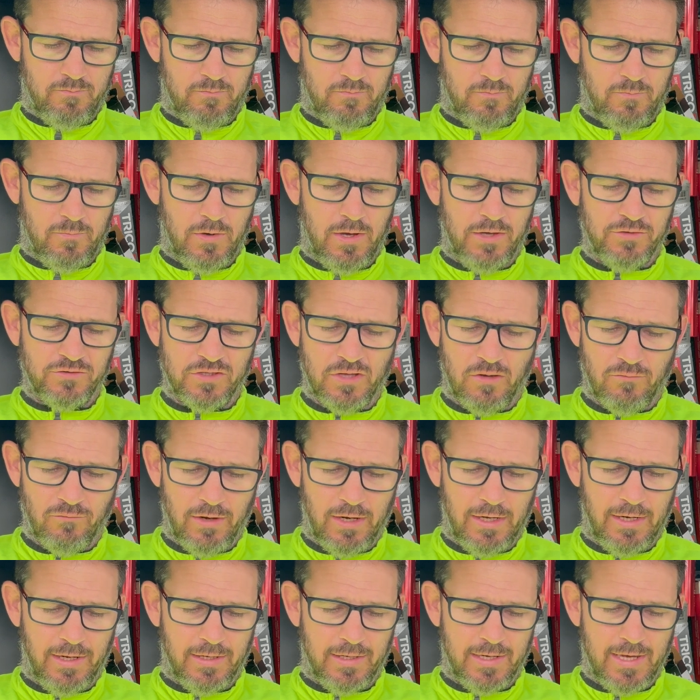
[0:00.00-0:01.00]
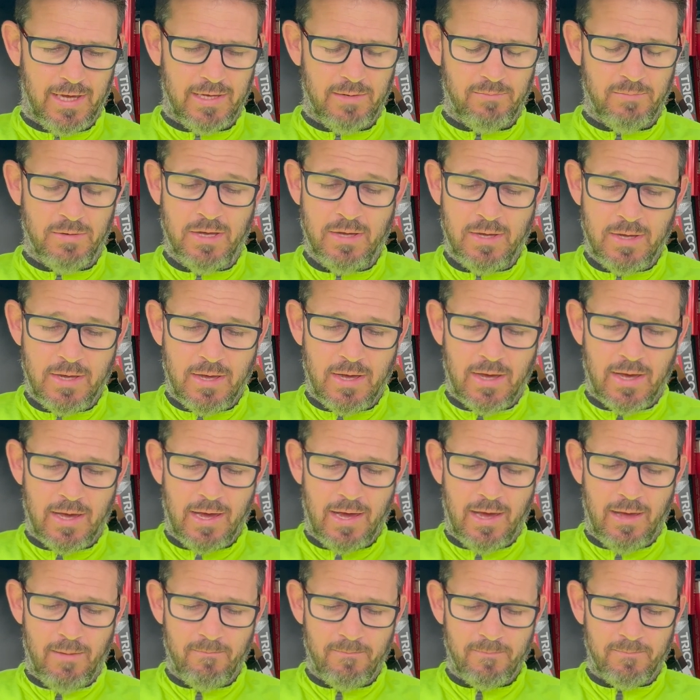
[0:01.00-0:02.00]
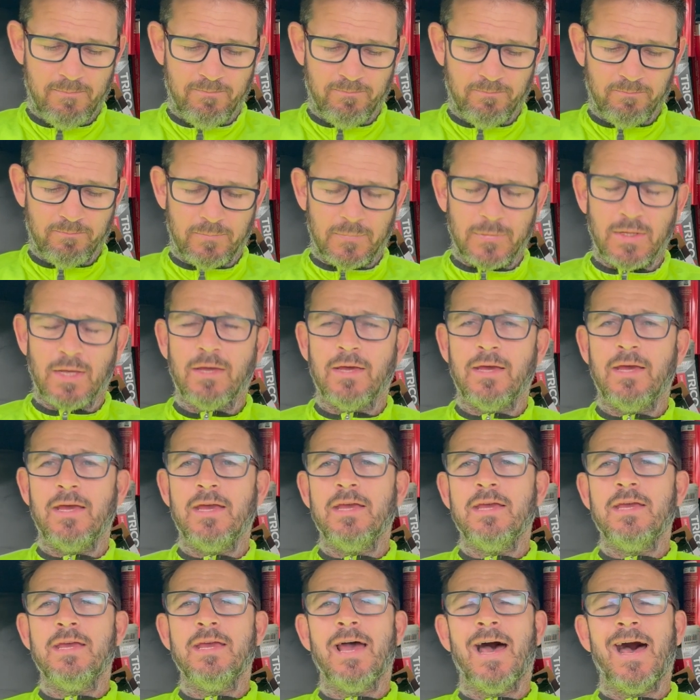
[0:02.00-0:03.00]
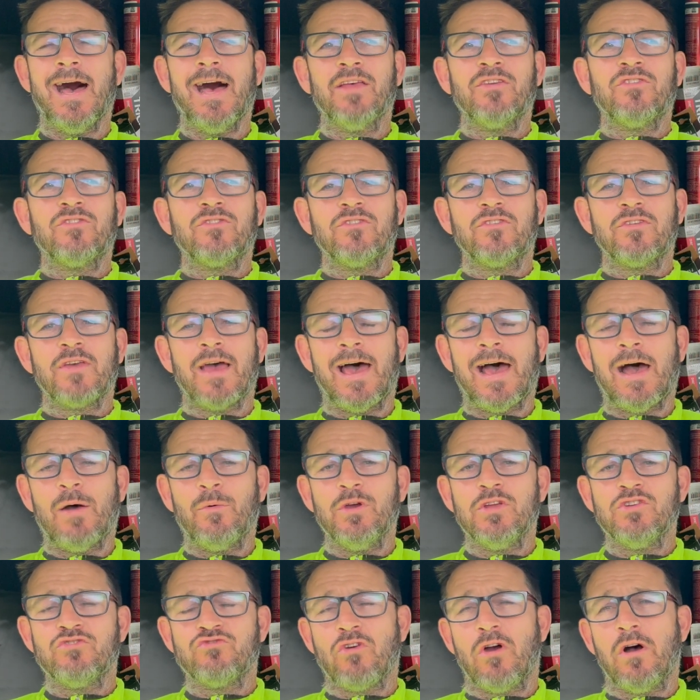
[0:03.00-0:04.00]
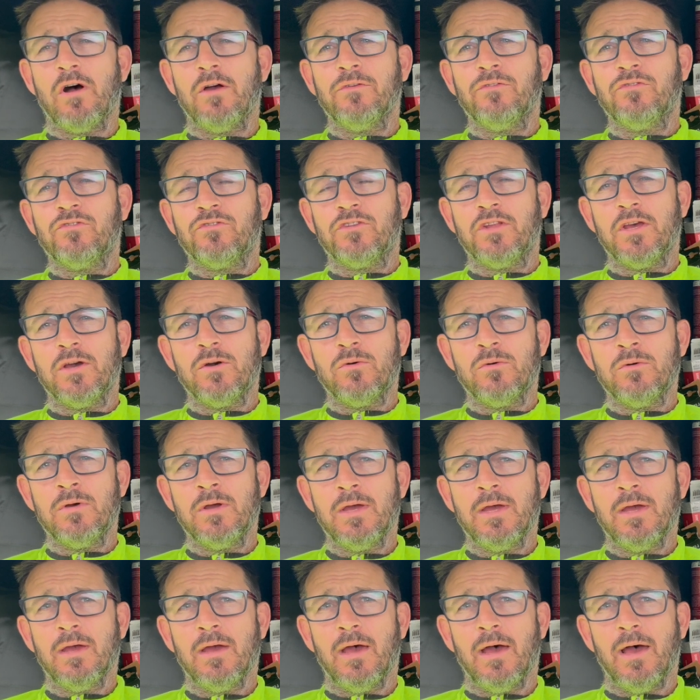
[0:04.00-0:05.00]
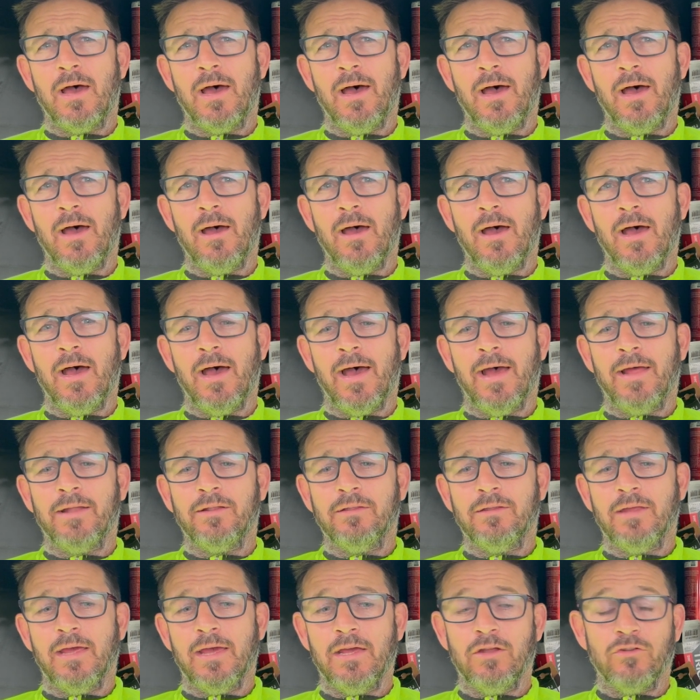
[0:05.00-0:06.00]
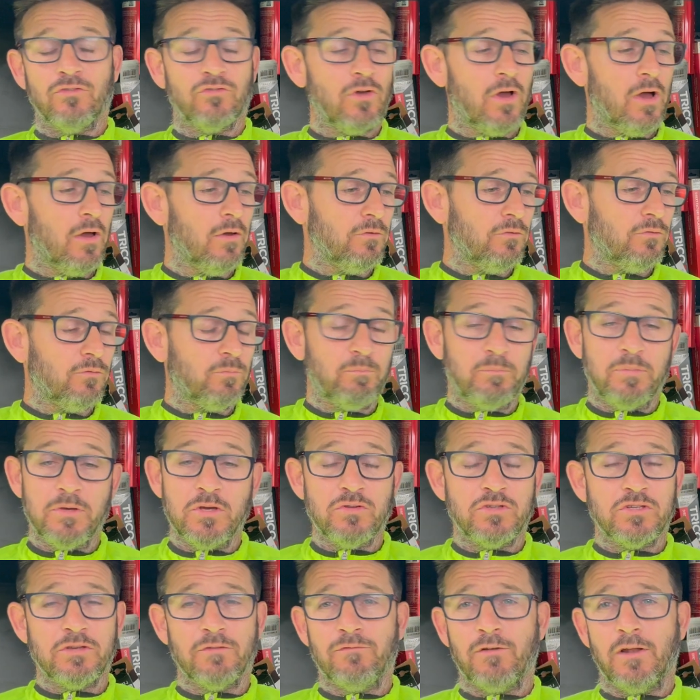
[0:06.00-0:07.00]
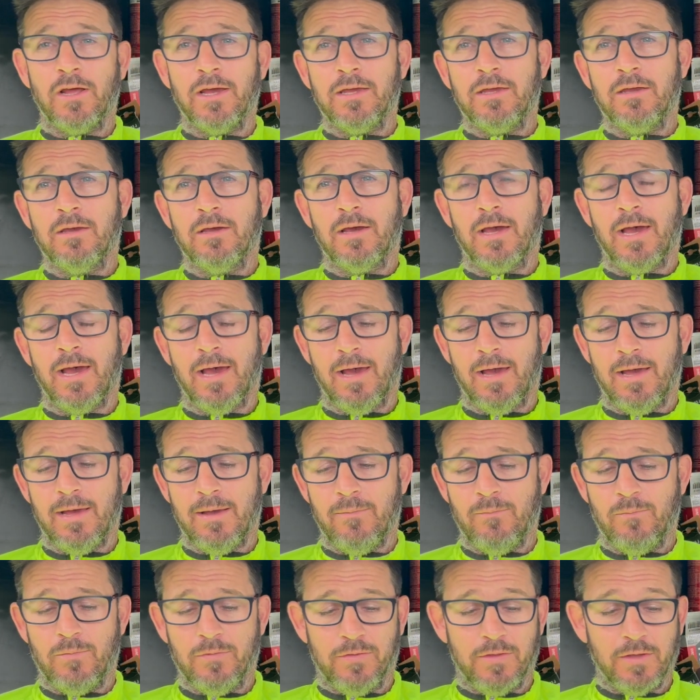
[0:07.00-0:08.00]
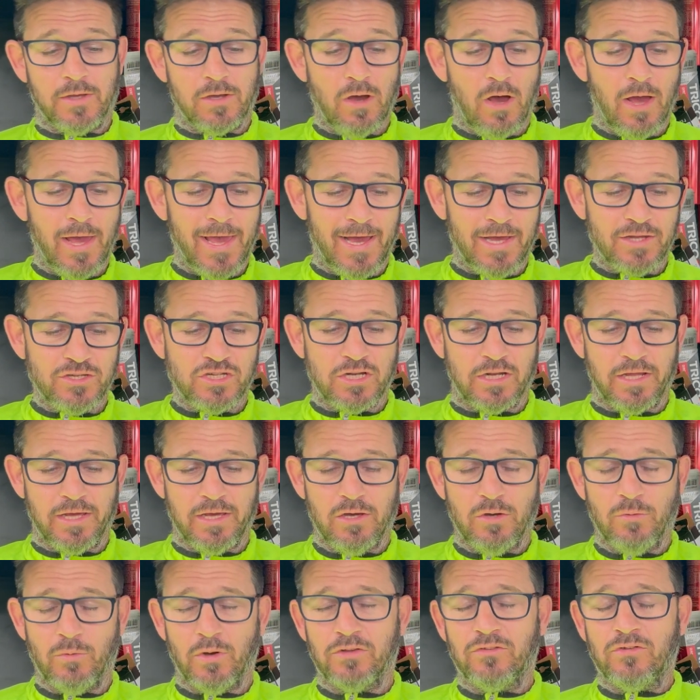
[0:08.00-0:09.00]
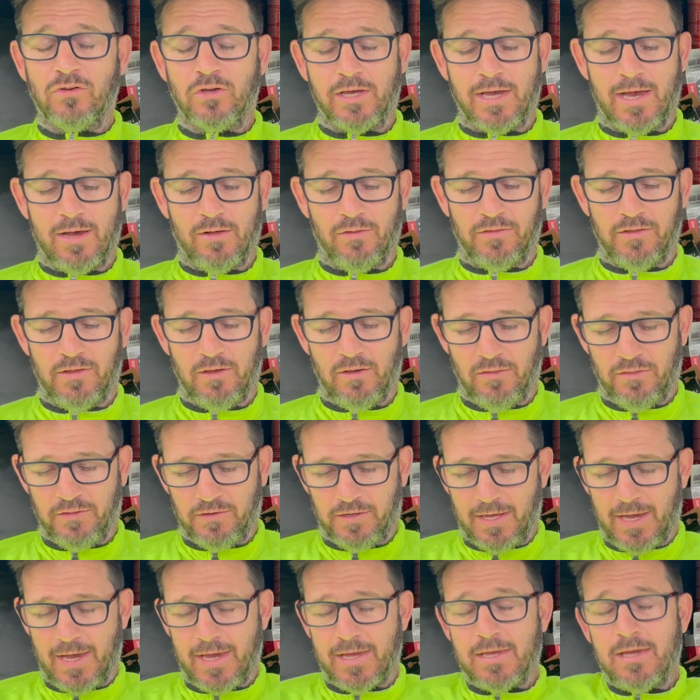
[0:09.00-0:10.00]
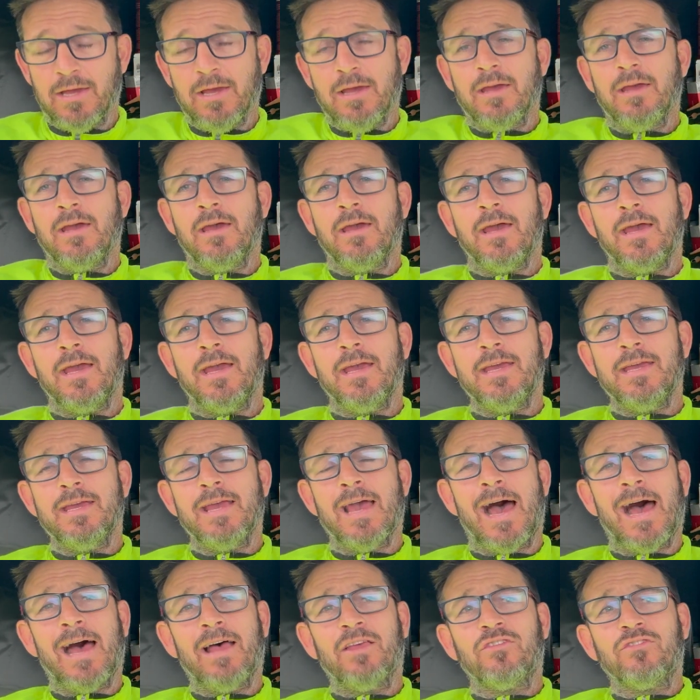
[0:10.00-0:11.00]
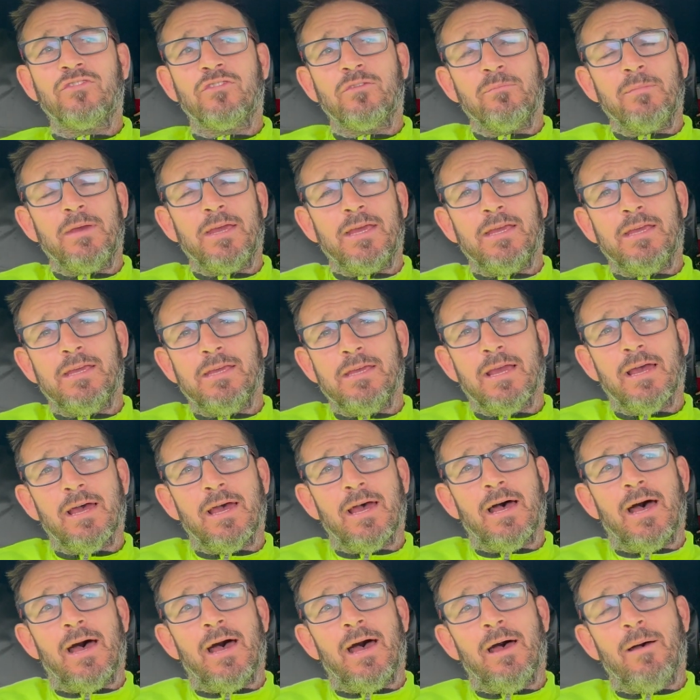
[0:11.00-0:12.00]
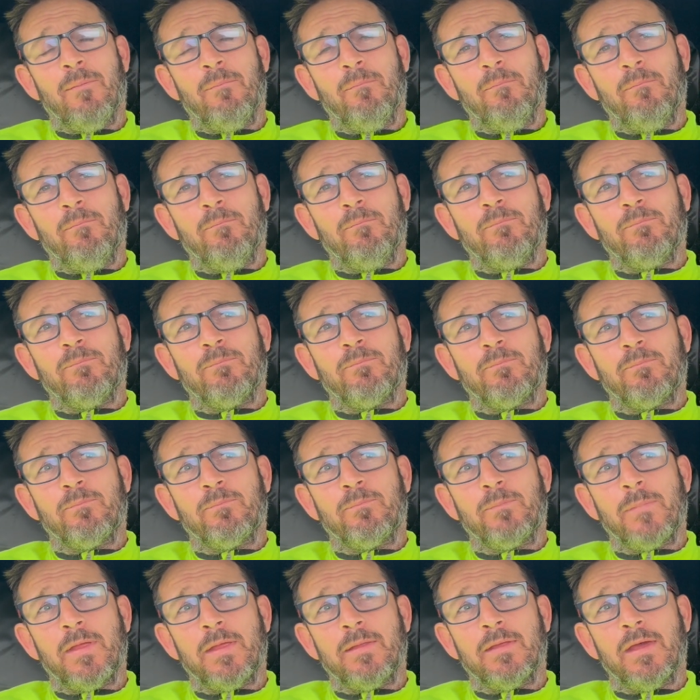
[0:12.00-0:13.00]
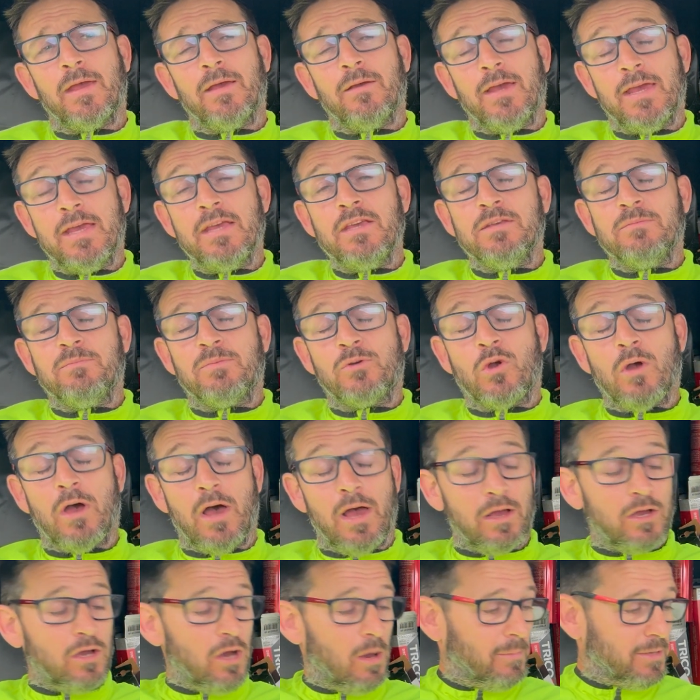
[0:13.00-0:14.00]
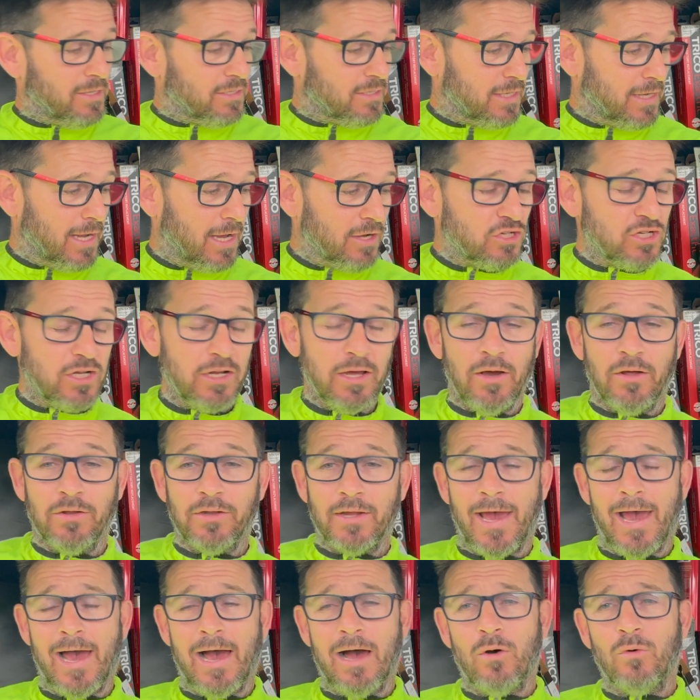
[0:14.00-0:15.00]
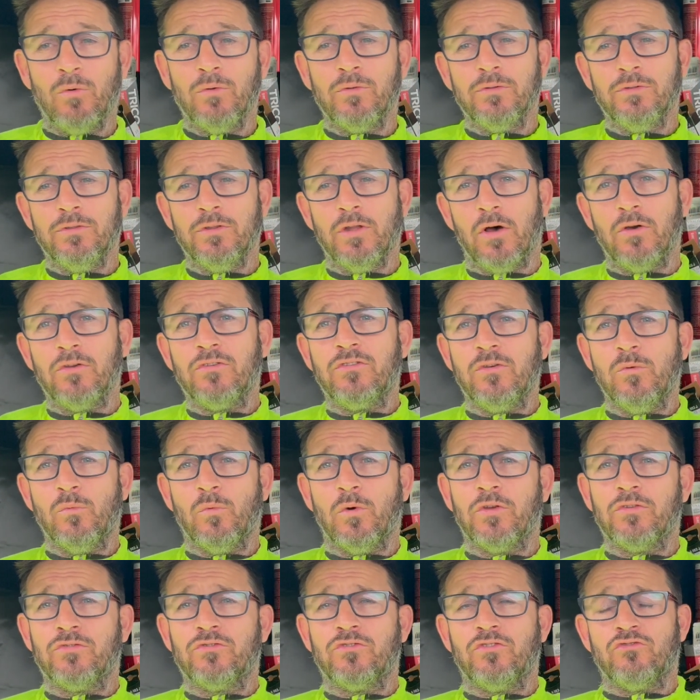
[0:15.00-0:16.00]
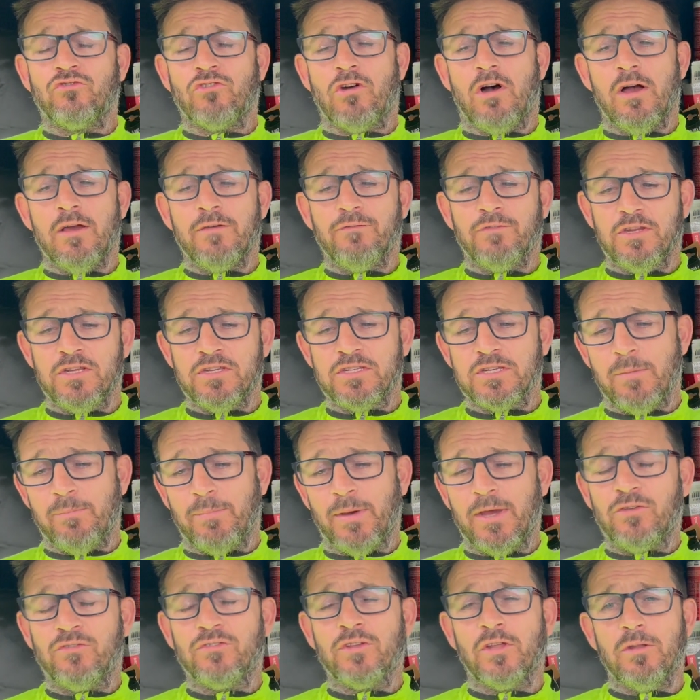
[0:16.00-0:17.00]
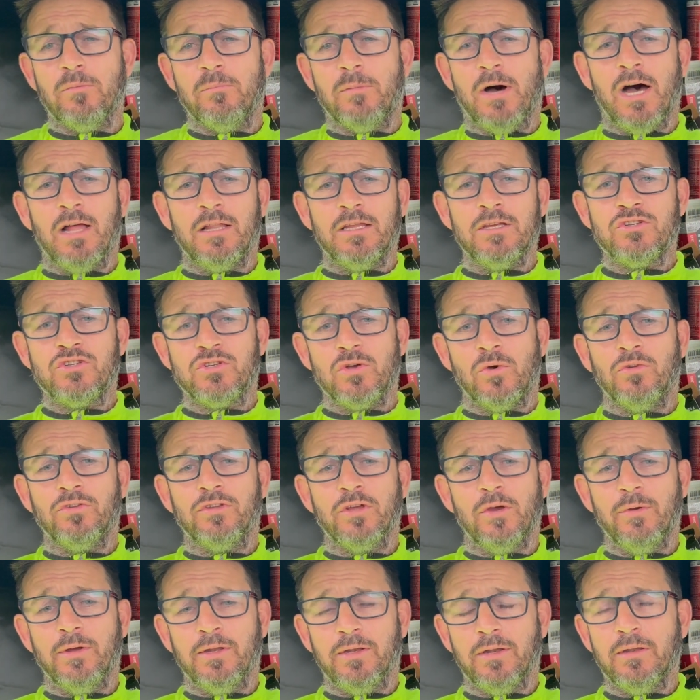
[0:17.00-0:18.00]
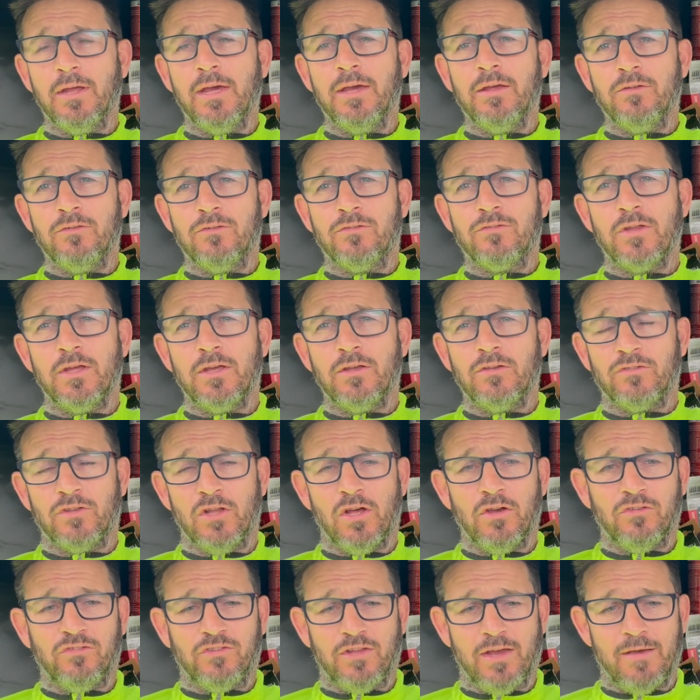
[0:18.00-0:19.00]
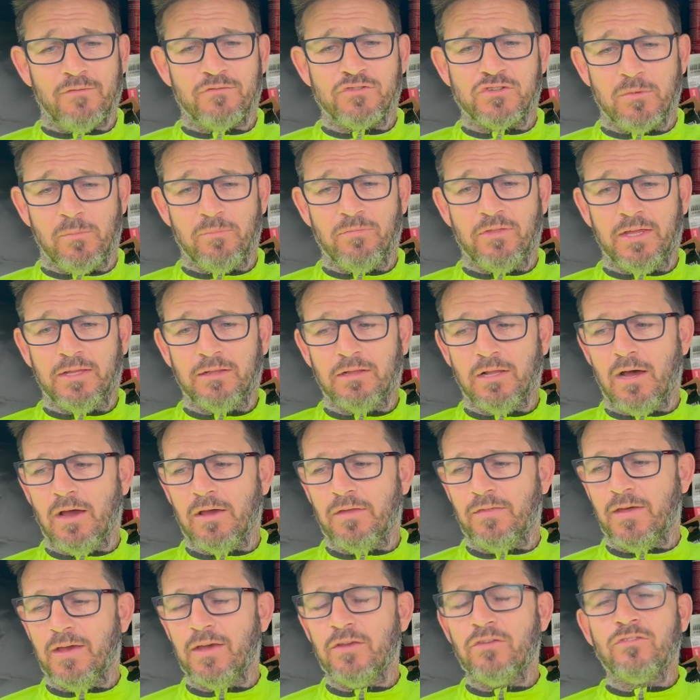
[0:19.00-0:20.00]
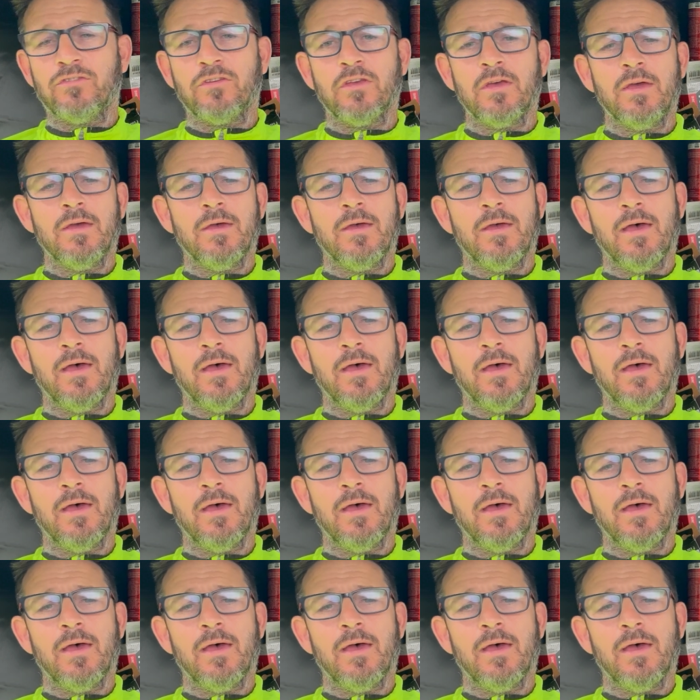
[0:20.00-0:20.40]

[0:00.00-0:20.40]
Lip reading: well, it's not really a name. He asks how it drives still, and it drives beautifully. But the guy actually who I took out the other day, he asked me, commented actually on how nice it was to drive, and he said based on the mileage you're doing, it's nice to have something like this.